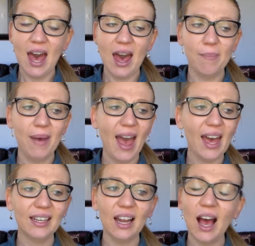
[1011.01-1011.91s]

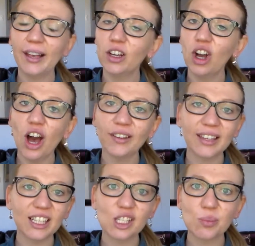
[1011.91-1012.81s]
And I can't
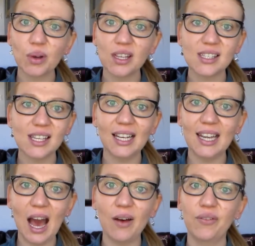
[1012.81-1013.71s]
express
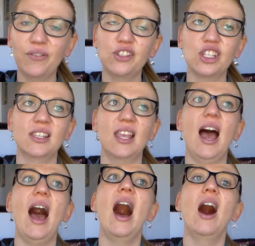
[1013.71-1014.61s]
enough just
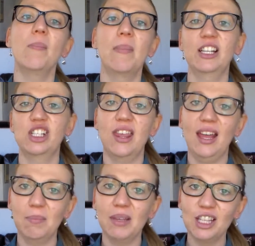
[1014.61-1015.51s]
how much
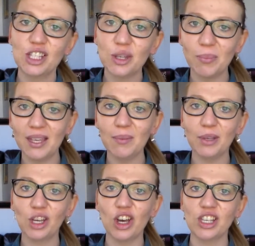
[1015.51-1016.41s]
that means to me,
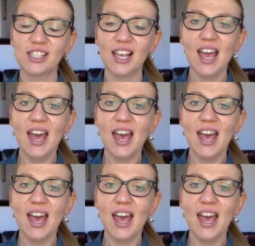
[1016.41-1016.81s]
because